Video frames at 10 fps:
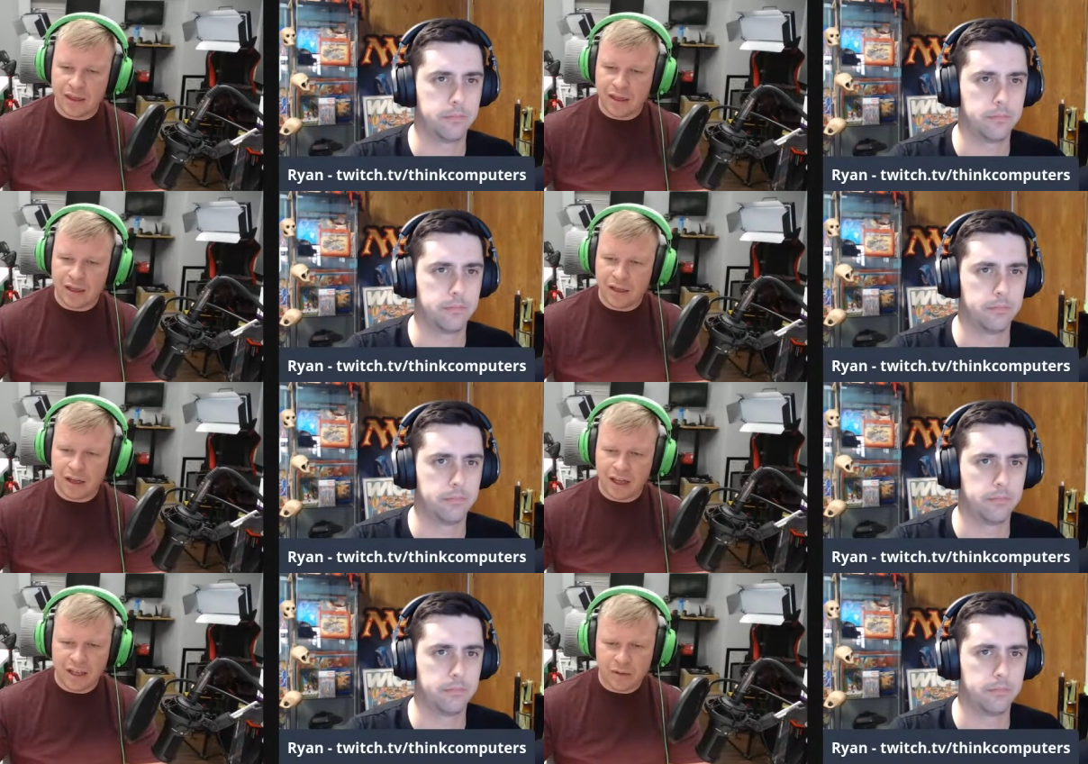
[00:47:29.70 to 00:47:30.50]

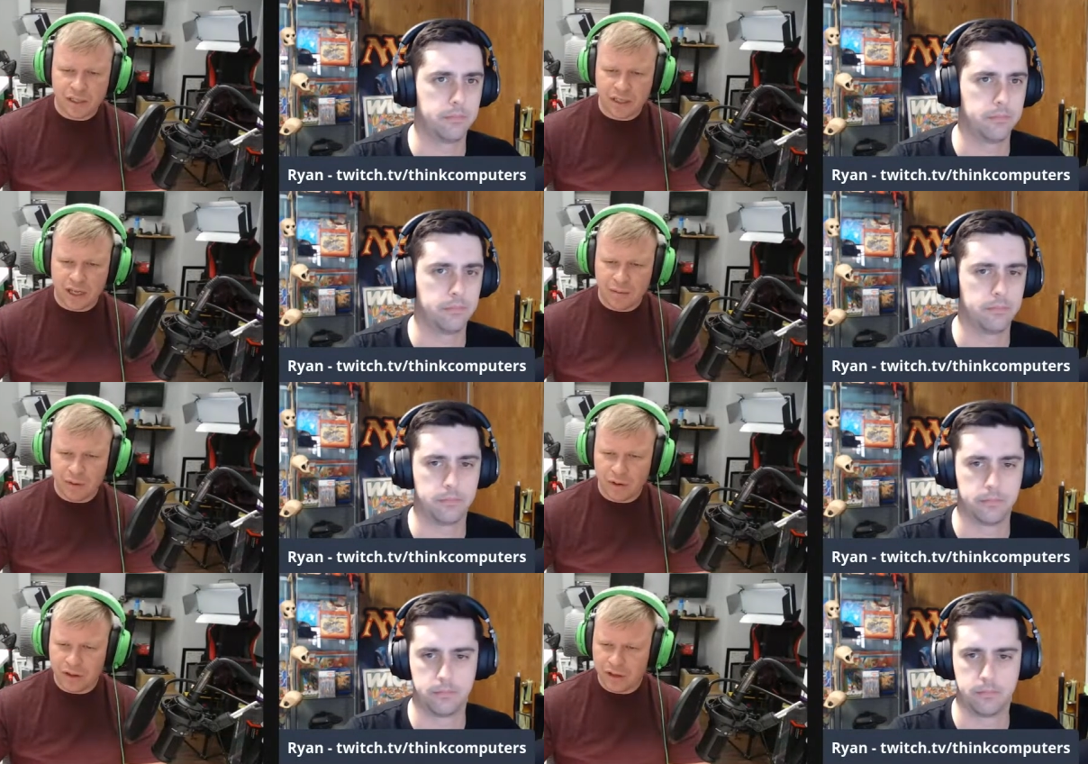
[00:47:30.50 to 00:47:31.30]
Speaker 1: the, I think it was the
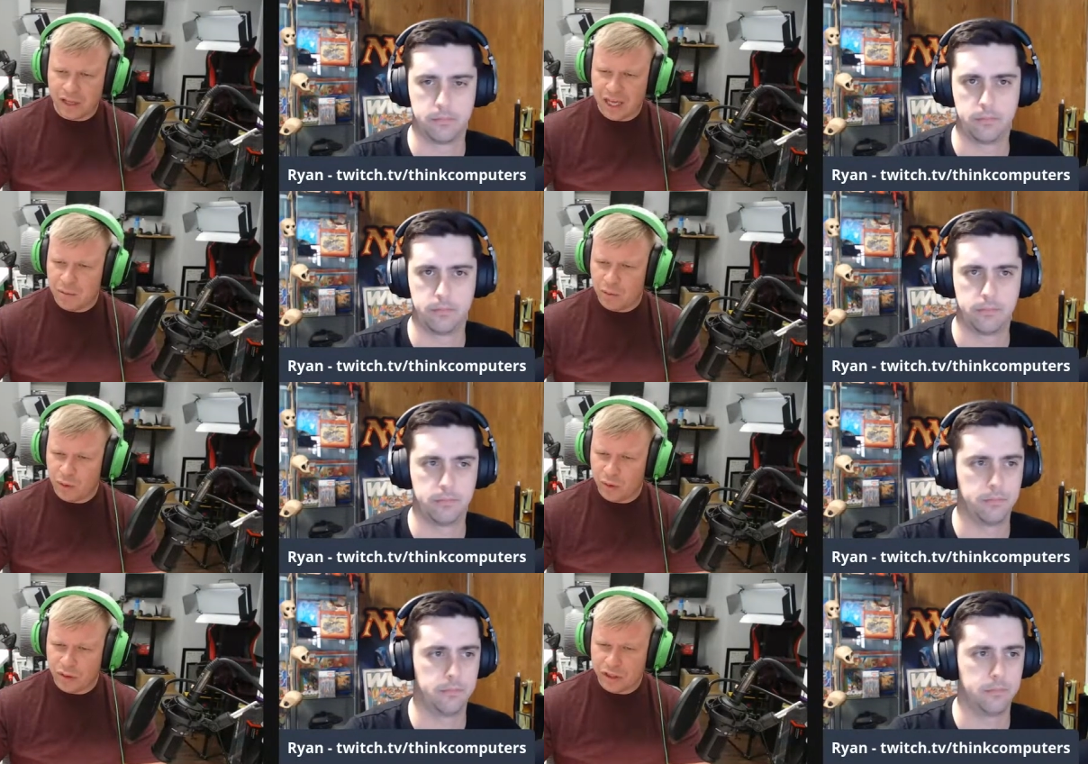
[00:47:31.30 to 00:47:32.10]
Game
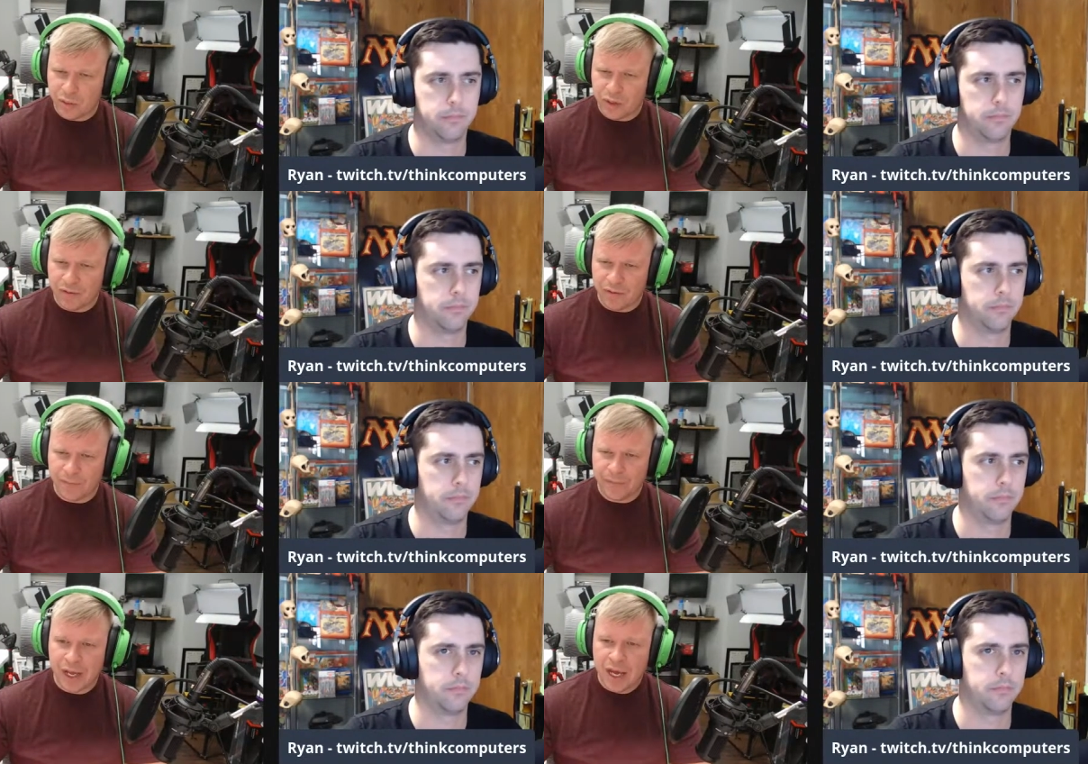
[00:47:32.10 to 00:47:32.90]
Awards or whatever.